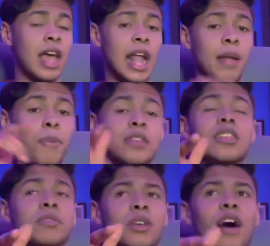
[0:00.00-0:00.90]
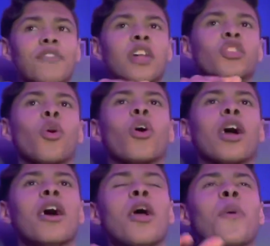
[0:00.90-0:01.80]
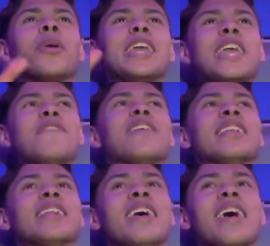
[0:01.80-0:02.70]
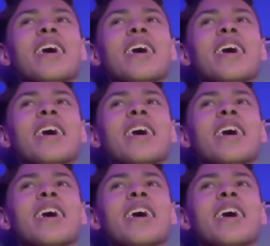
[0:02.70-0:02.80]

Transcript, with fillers: And it pisses me off that Laura would even,